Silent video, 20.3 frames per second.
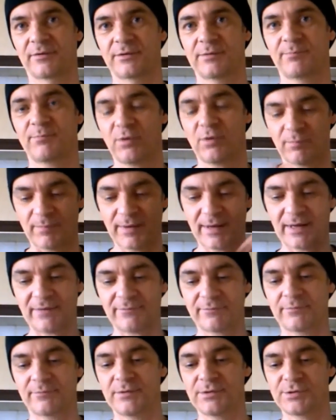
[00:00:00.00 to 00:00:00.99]
The bottom
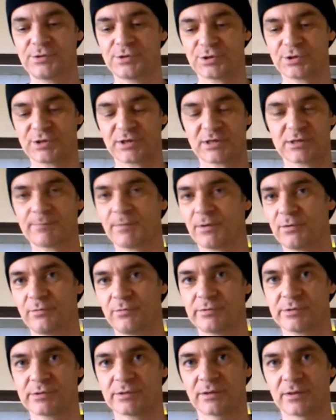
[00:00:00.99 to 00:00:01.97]
half is just
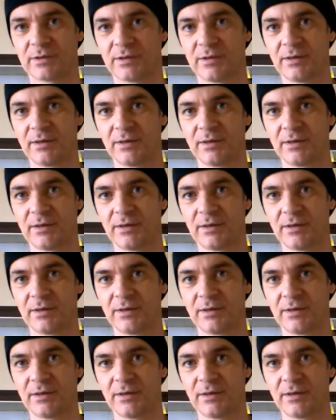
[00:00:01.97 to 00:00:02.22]
exposed.